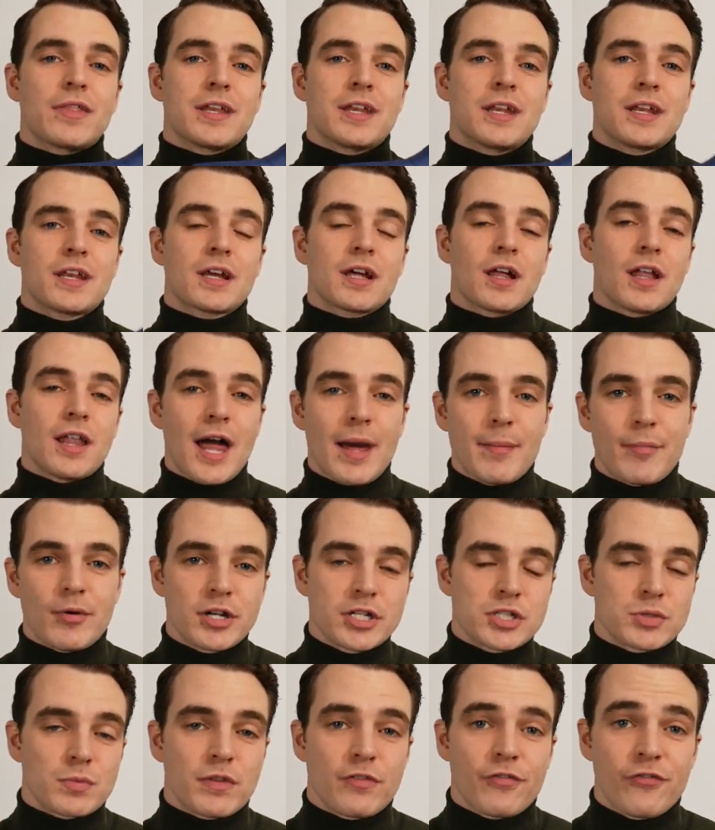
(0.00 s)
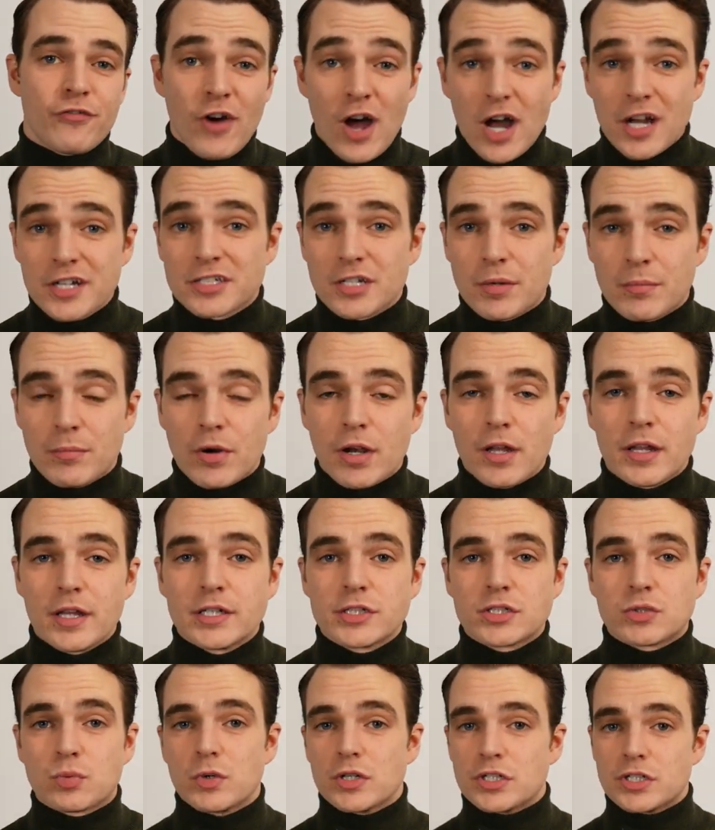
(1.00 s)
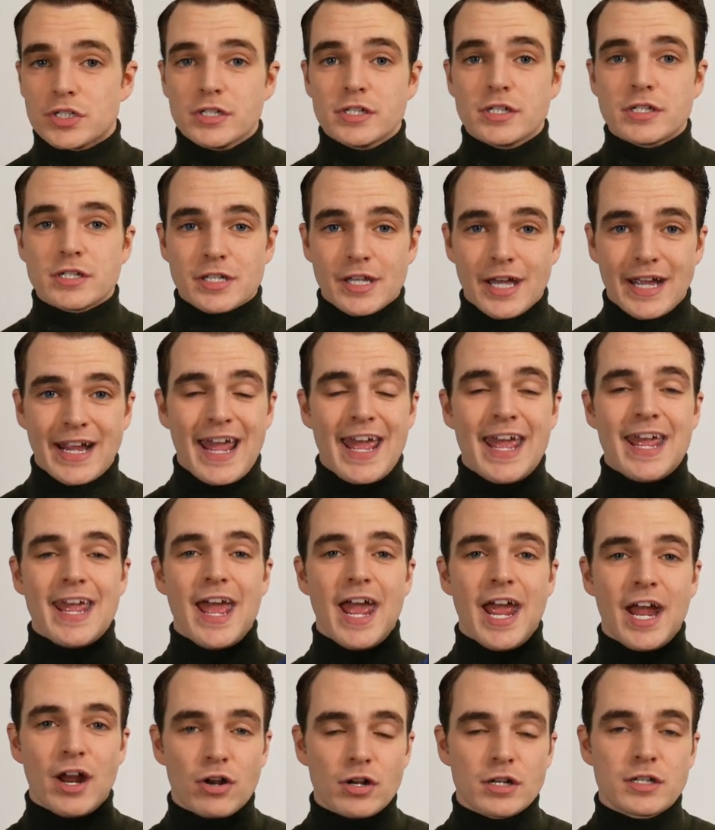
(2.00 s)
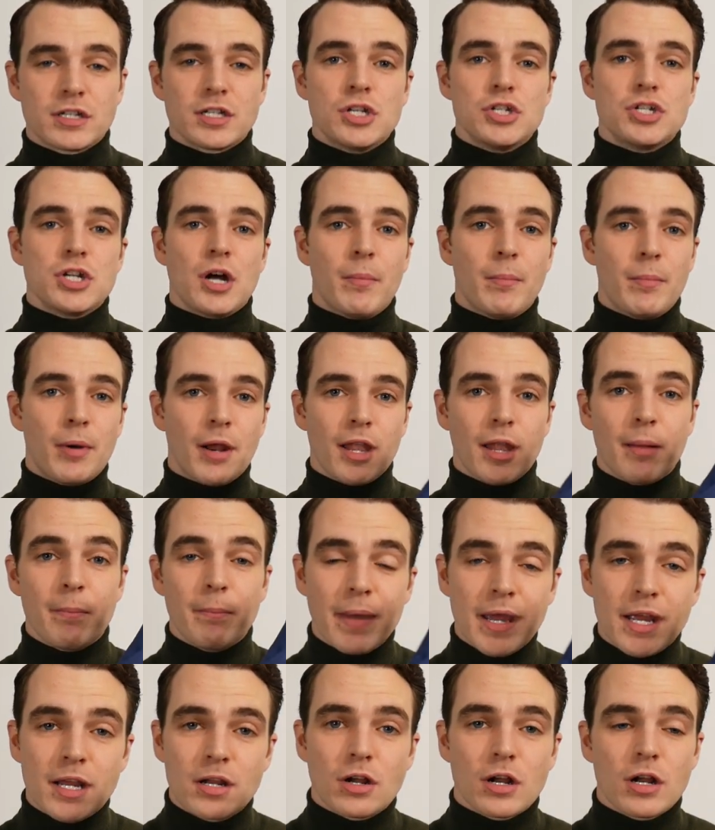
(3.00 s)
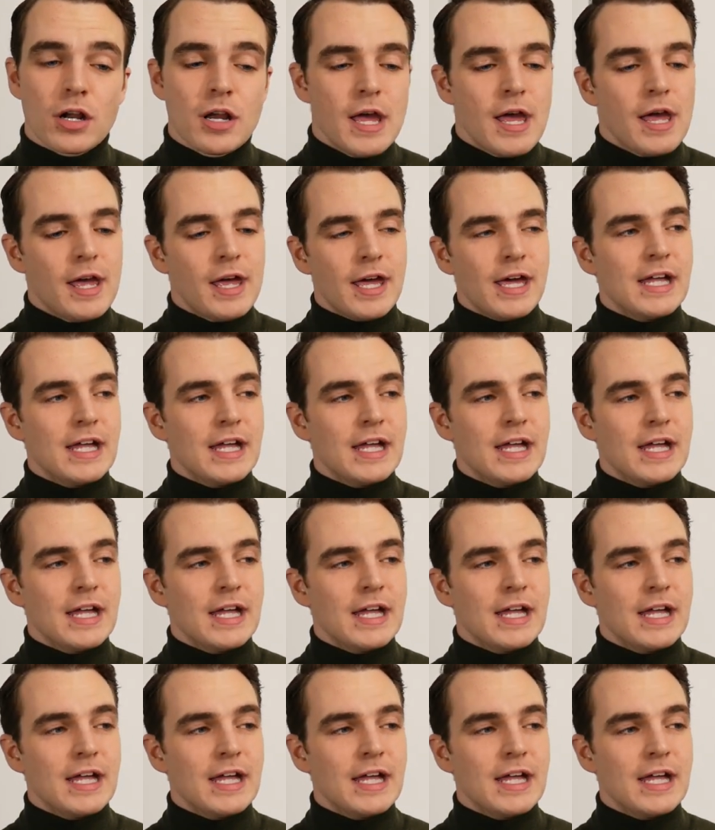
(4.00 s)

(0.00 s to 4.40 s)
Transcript: They did a collaboration with Fox Umbrellas, which is like a heritage umbrella maker.